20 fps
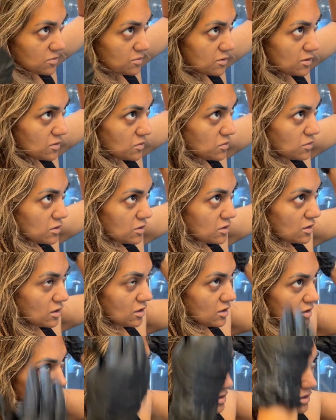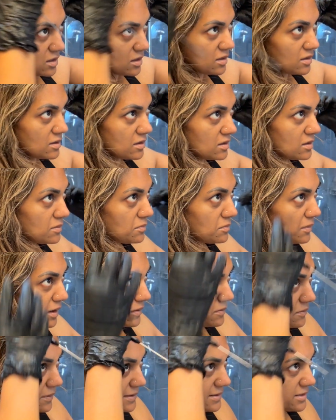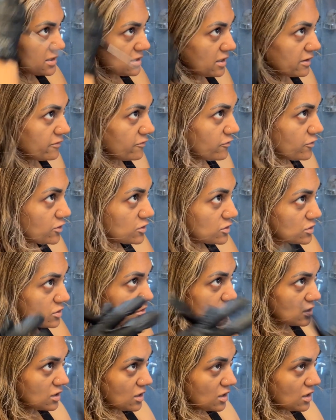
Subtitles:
gonna work on my right side first.